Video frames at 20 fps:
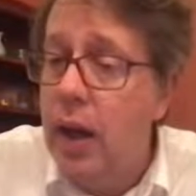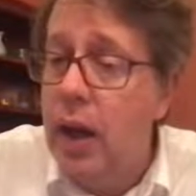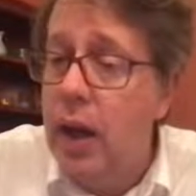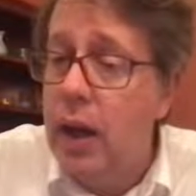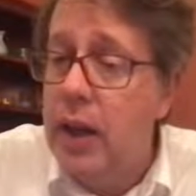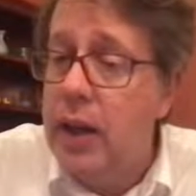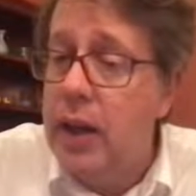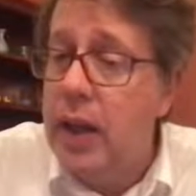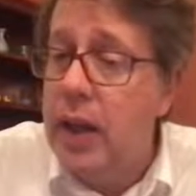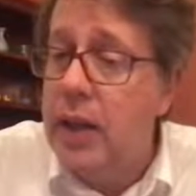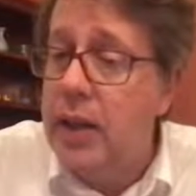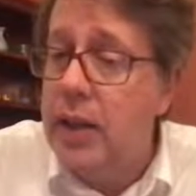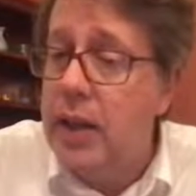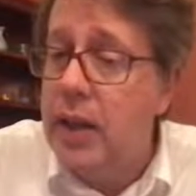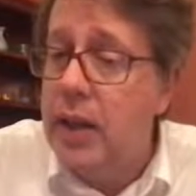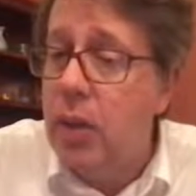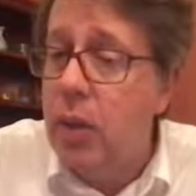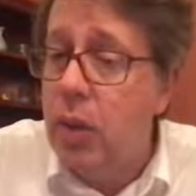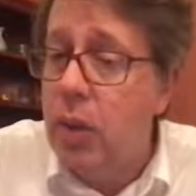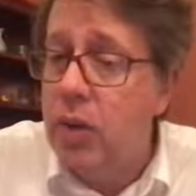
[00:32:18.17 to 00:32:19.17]
I can't
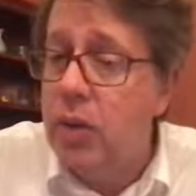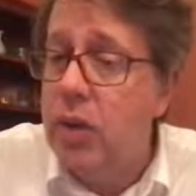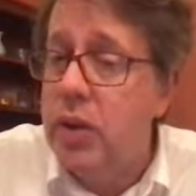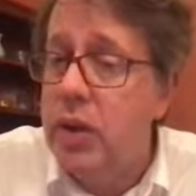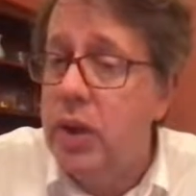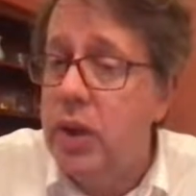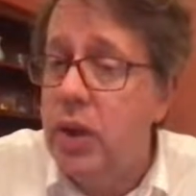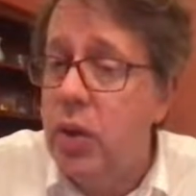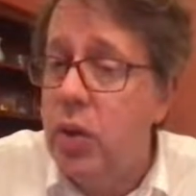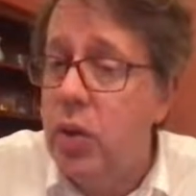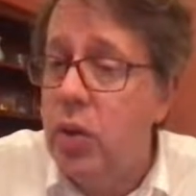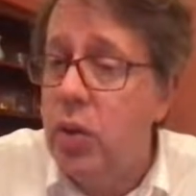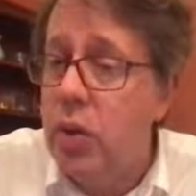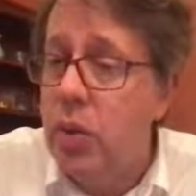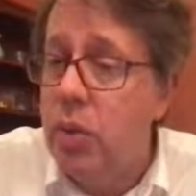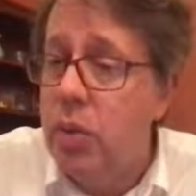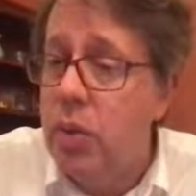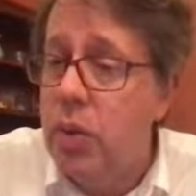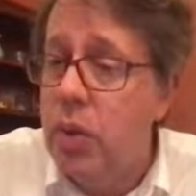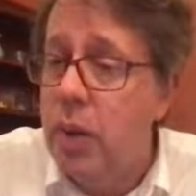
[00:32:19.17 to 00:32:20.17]
see the questions on
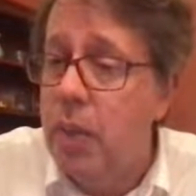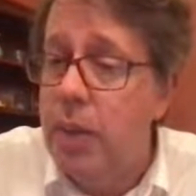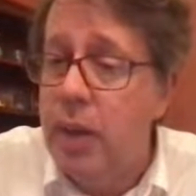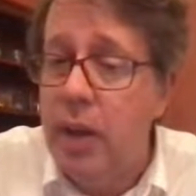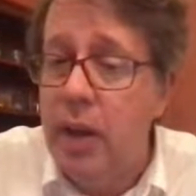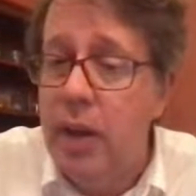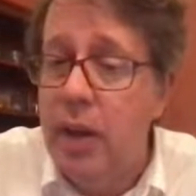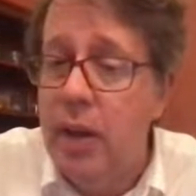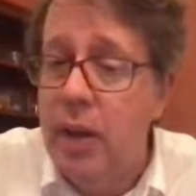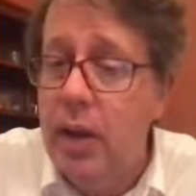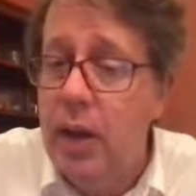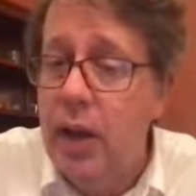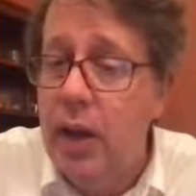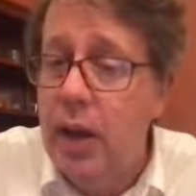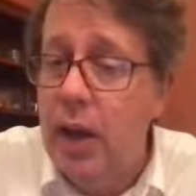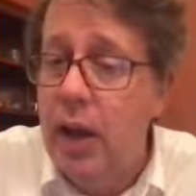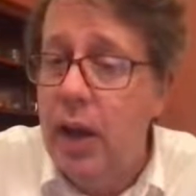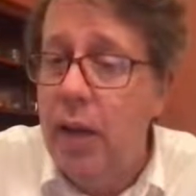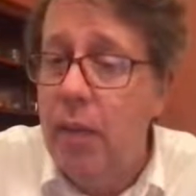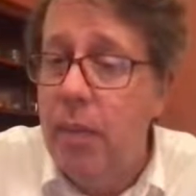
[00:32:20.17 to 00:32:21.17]
YouTube, so
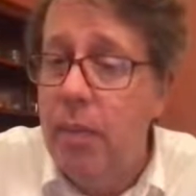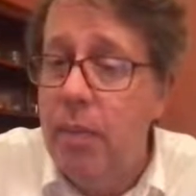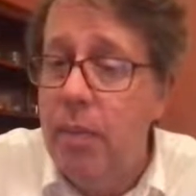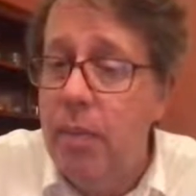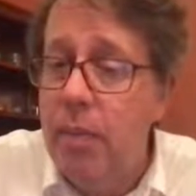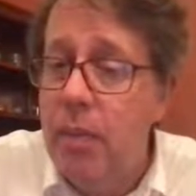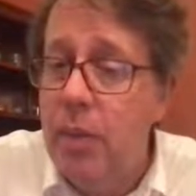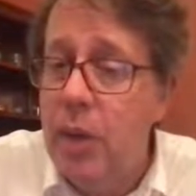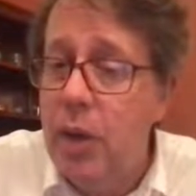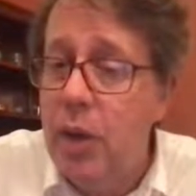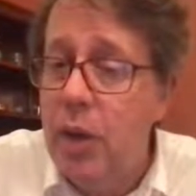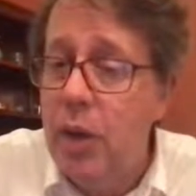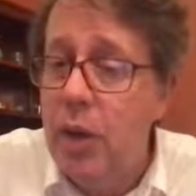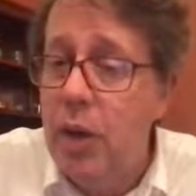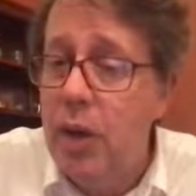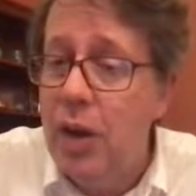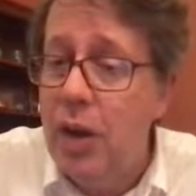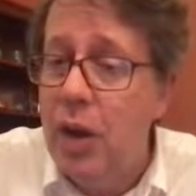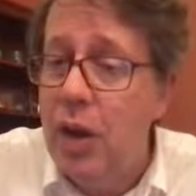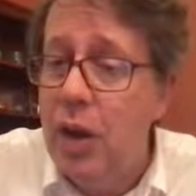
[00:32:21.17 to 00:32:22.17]
are
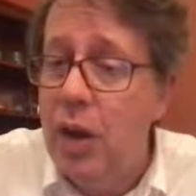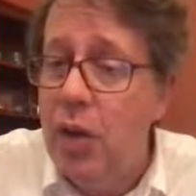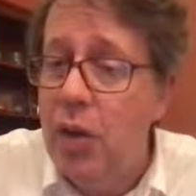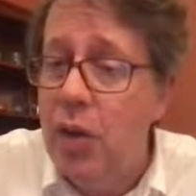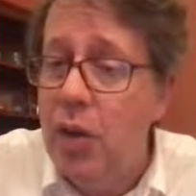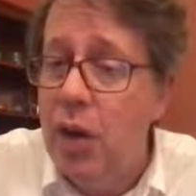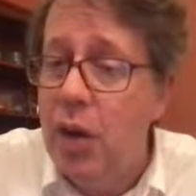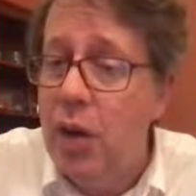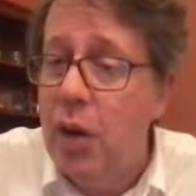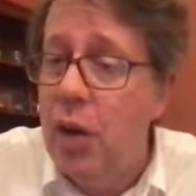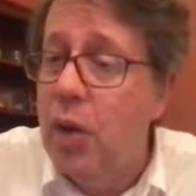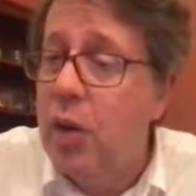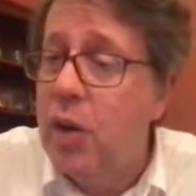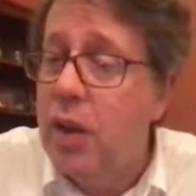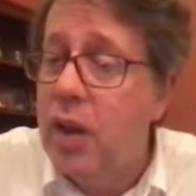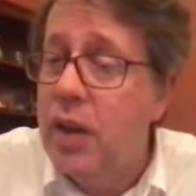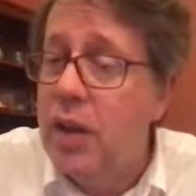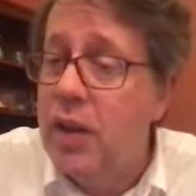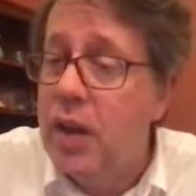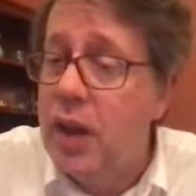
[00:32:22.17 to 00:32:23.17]
there
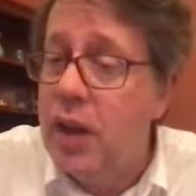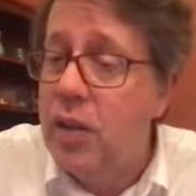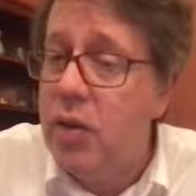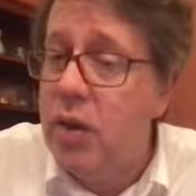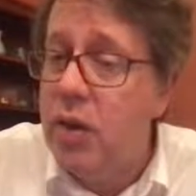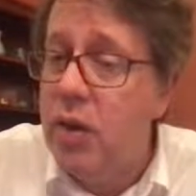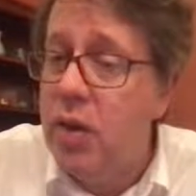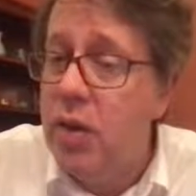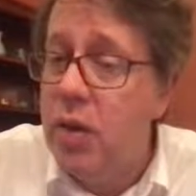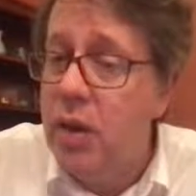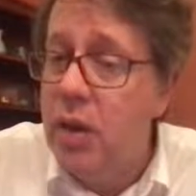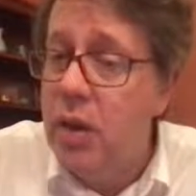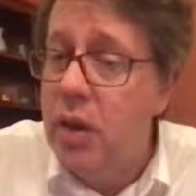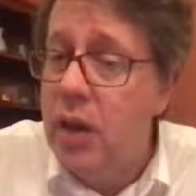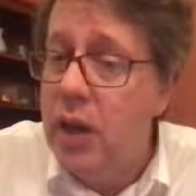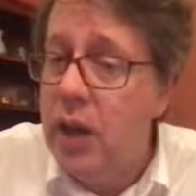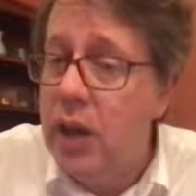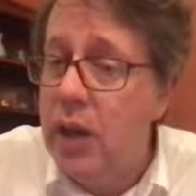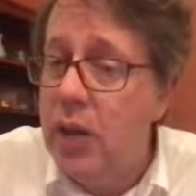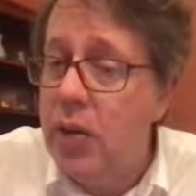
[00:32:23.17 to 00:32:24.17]
things that I should
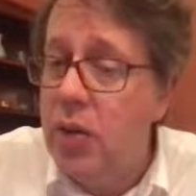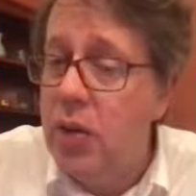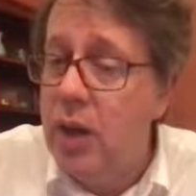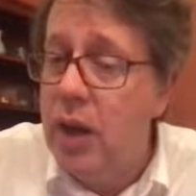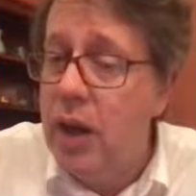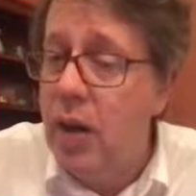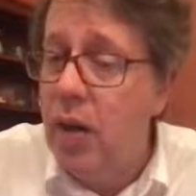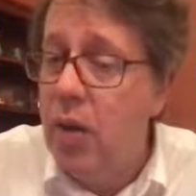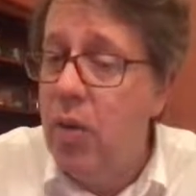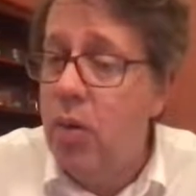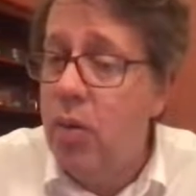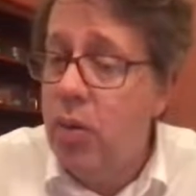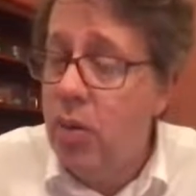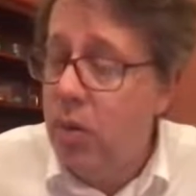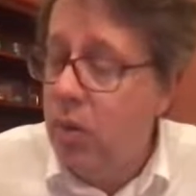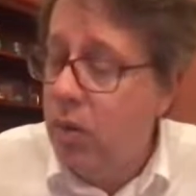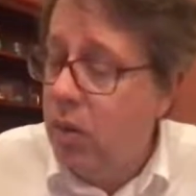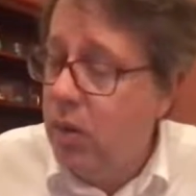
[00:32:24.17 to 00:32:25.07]
answer now?